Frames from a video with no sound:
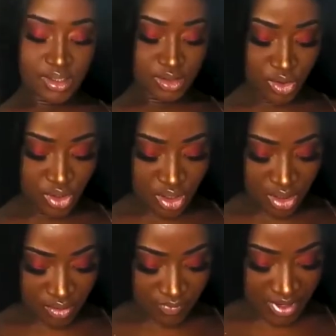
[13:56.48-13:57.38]
so
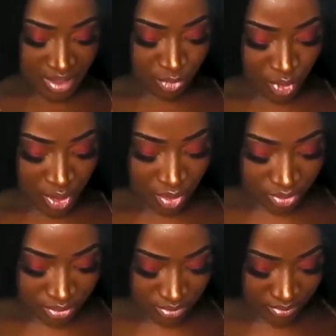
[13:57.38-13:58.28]
yeah, when I put it
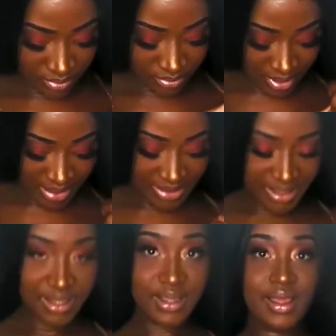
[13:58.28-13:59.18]
on, I
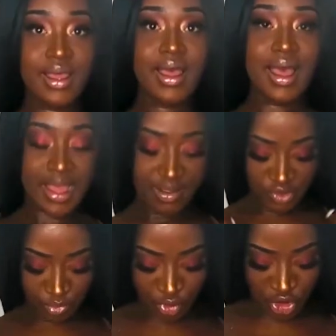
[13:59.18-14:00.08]
think I
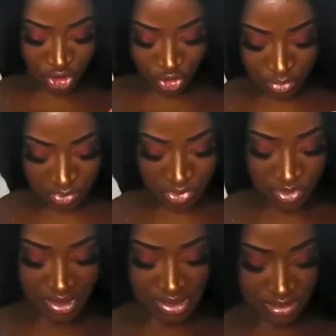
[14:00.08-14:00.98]
have to push it up
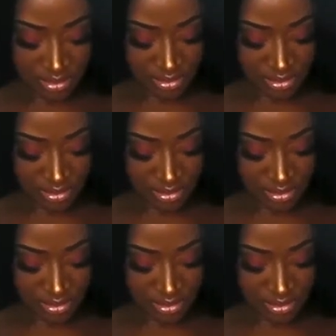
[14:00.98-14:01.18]
so that